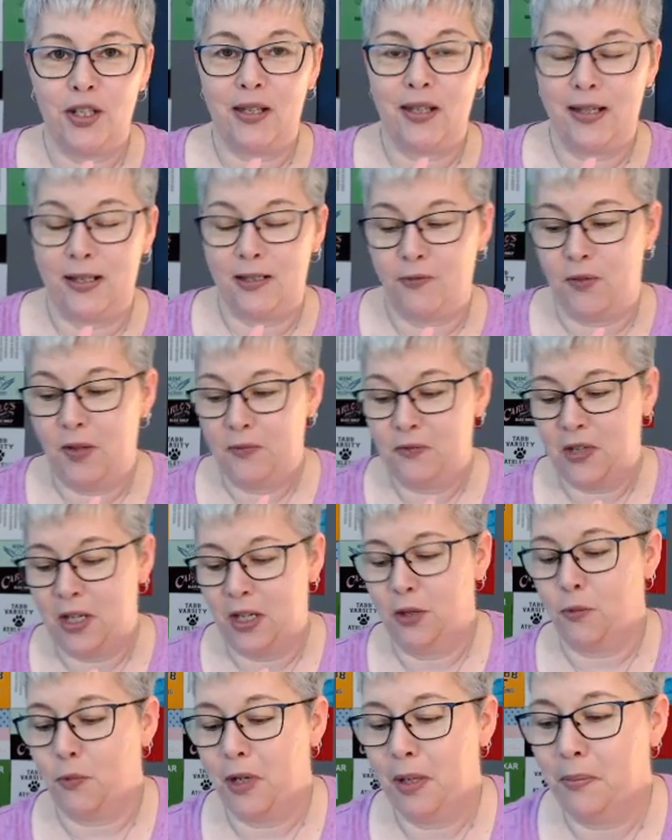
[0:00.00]
in these
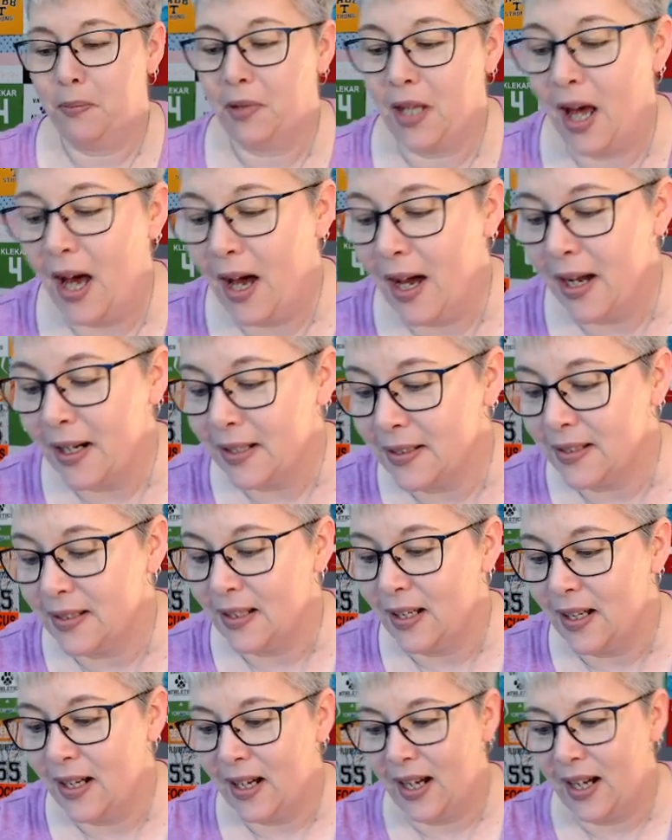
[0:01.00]
53 blocks.